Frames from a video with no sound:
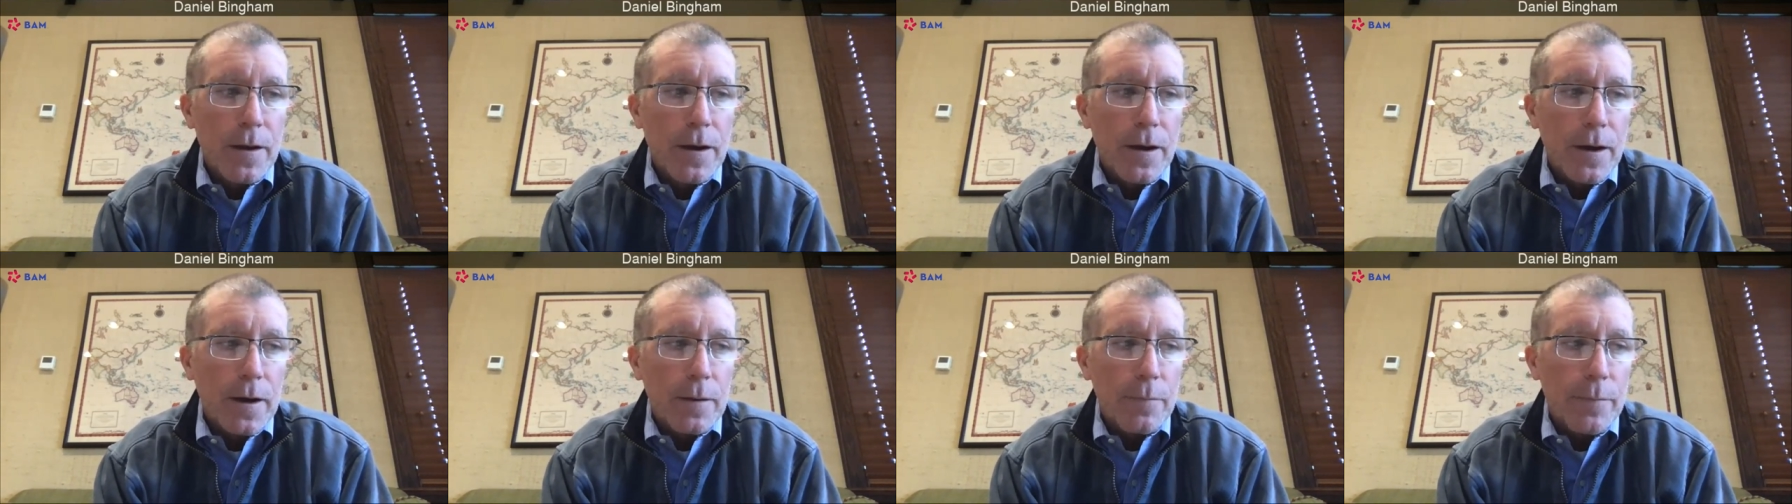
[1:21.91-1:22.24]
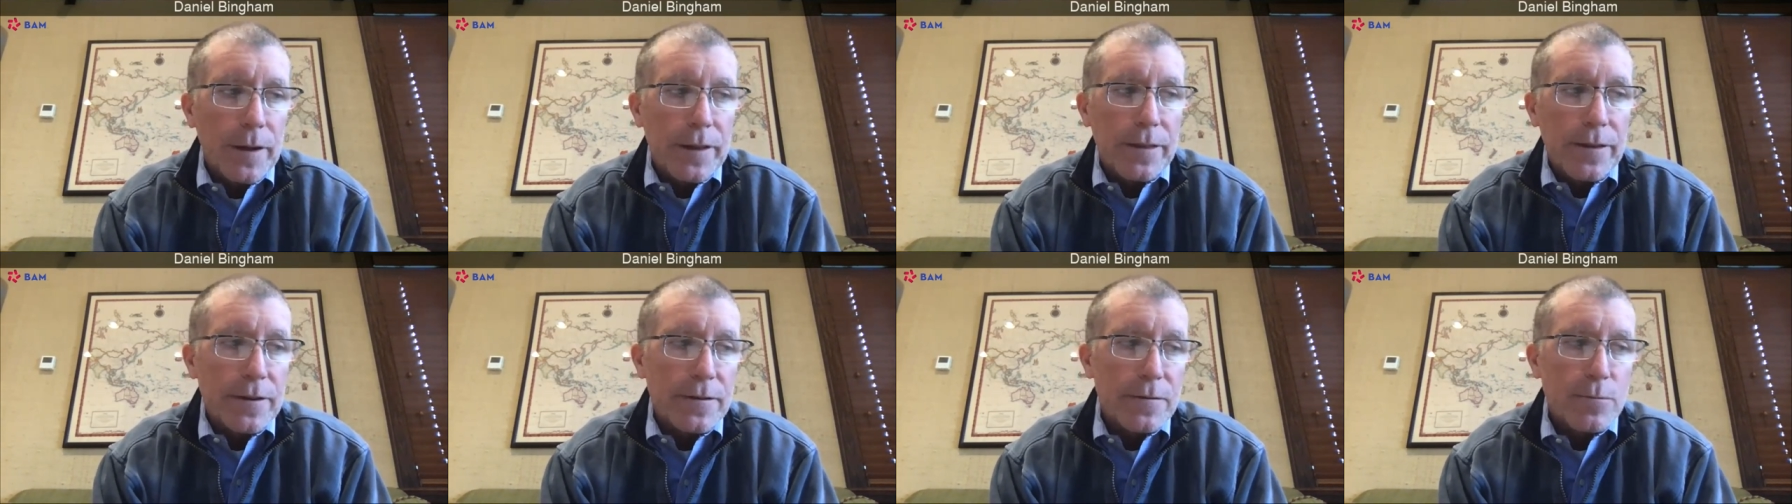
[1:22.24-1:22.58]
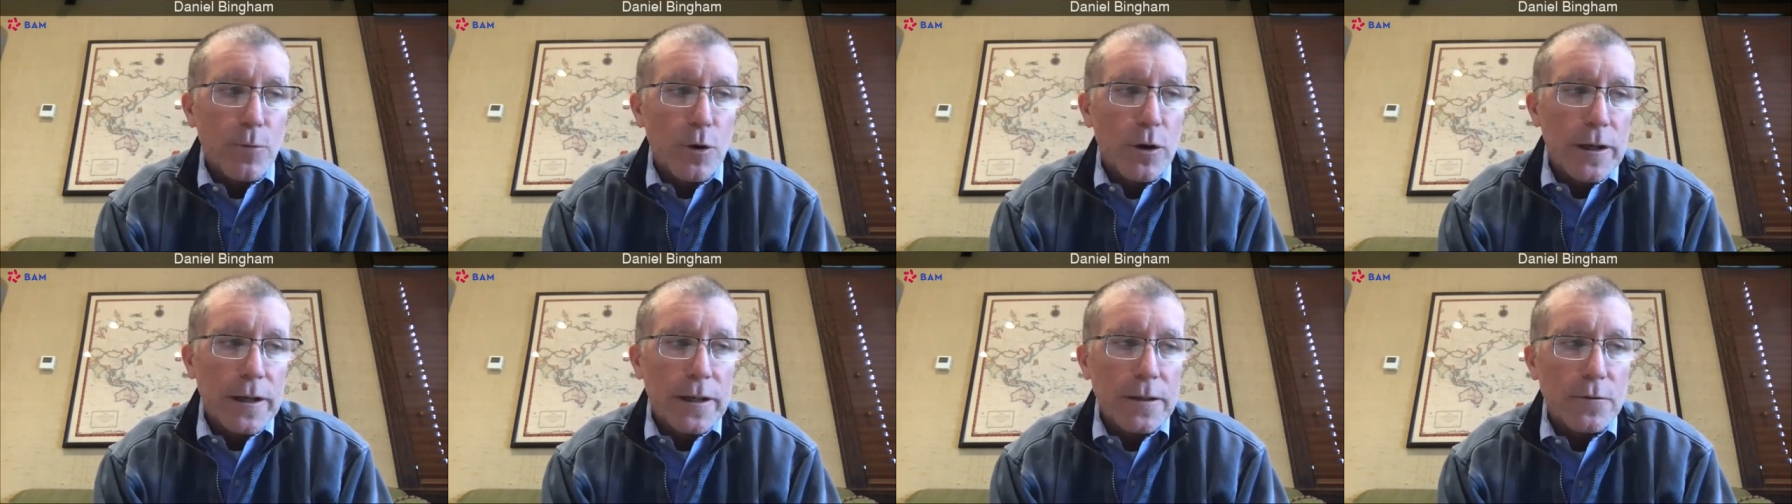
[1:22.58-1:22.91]
Um, in this
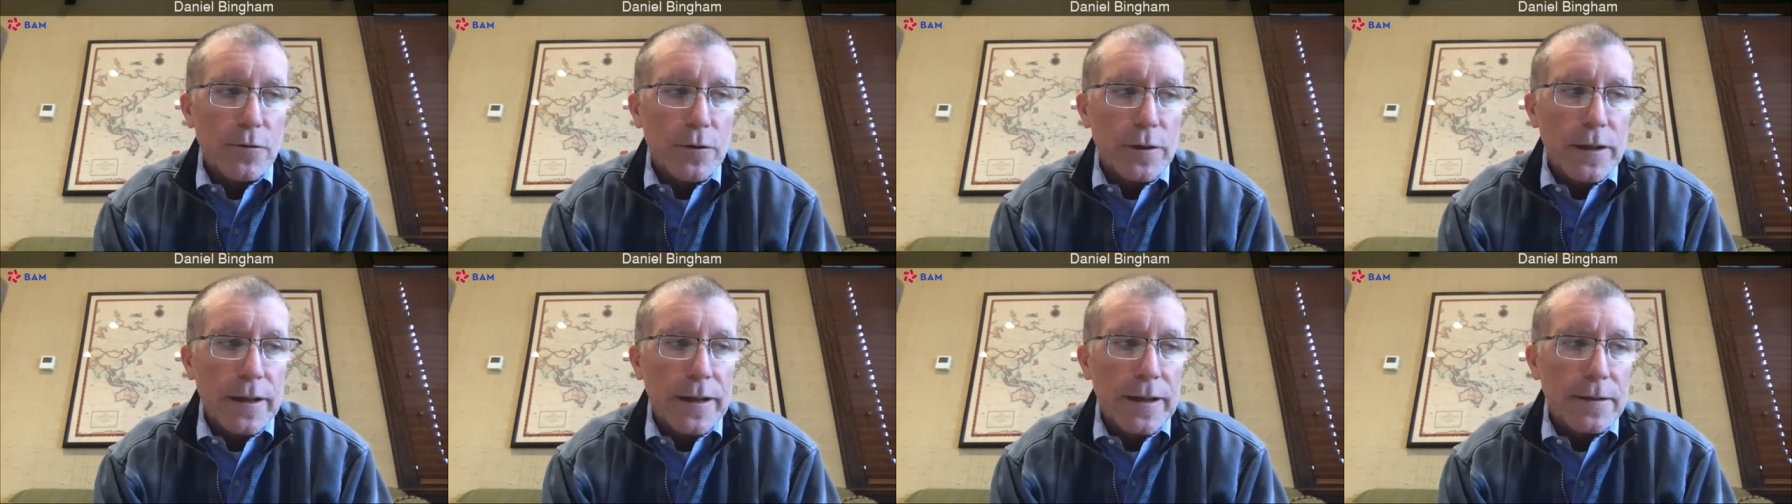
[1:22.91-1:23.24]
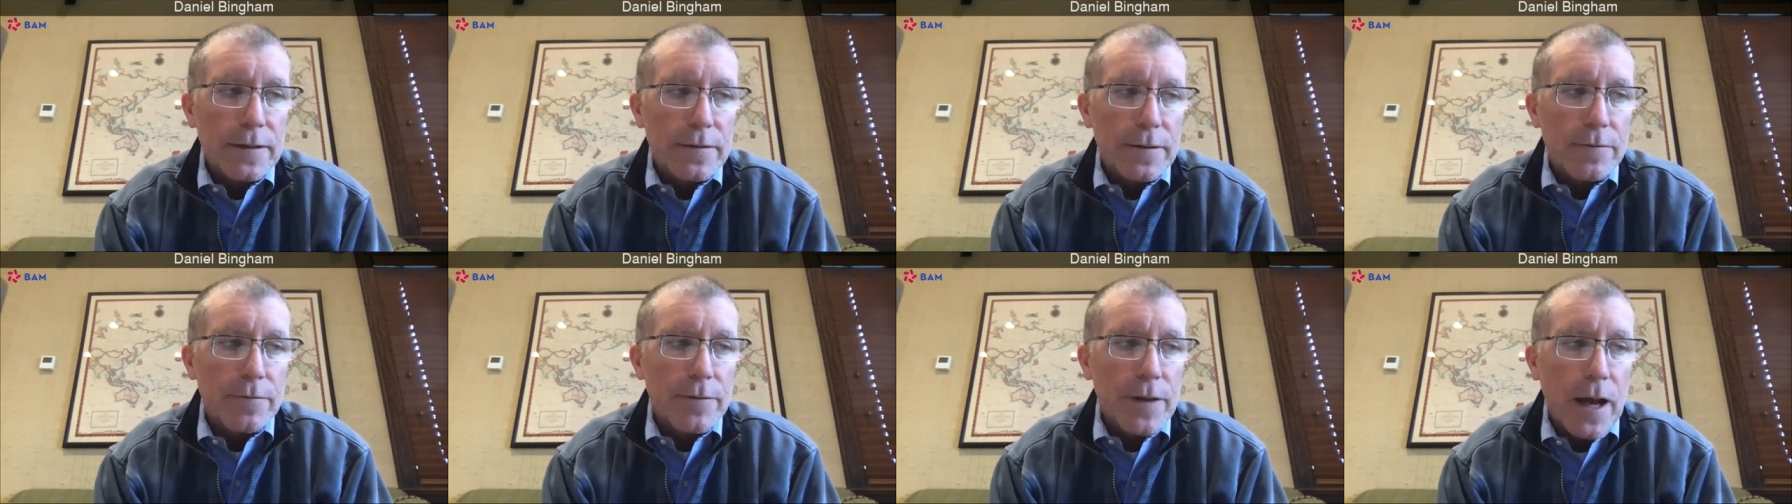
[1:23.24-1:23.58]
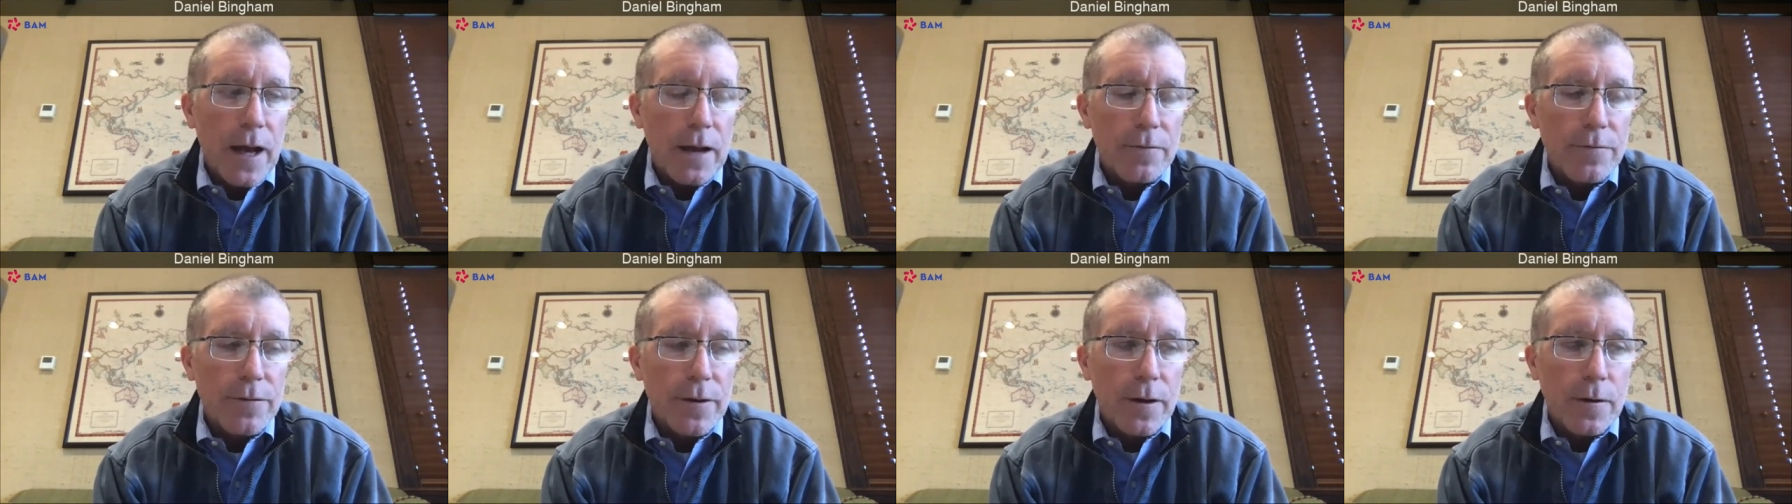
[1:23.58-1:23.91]
morning's release of
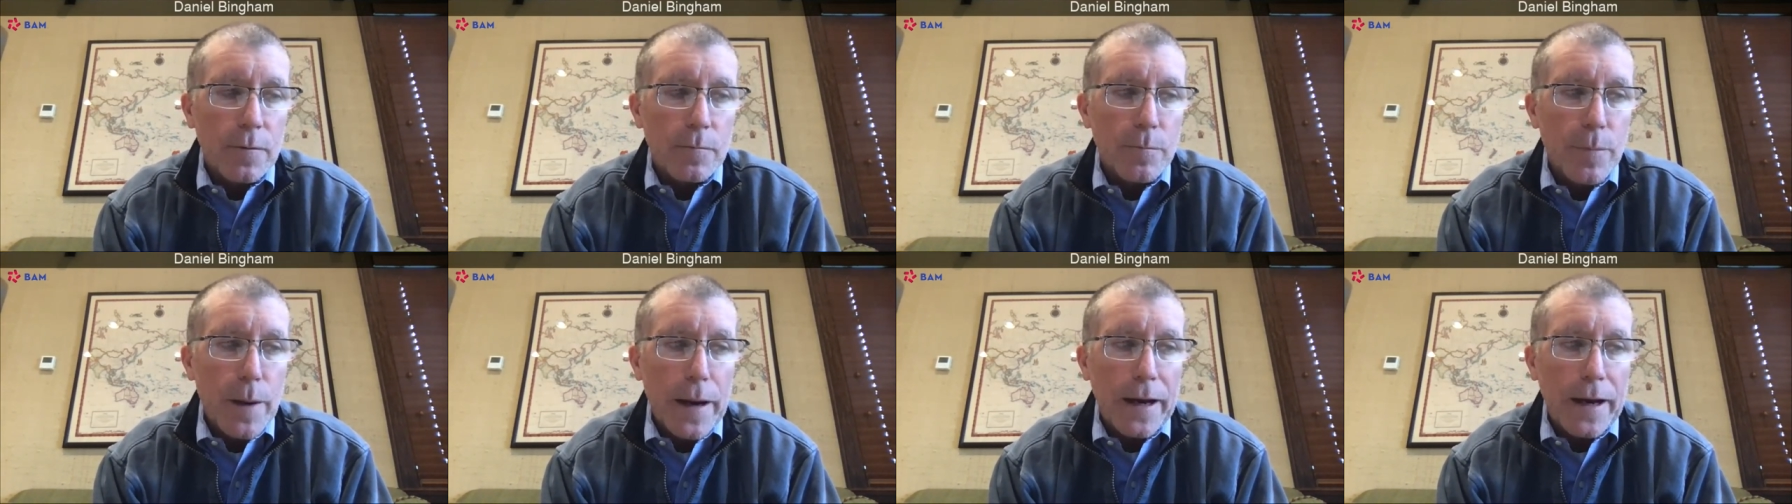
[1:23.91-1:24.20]
non-farm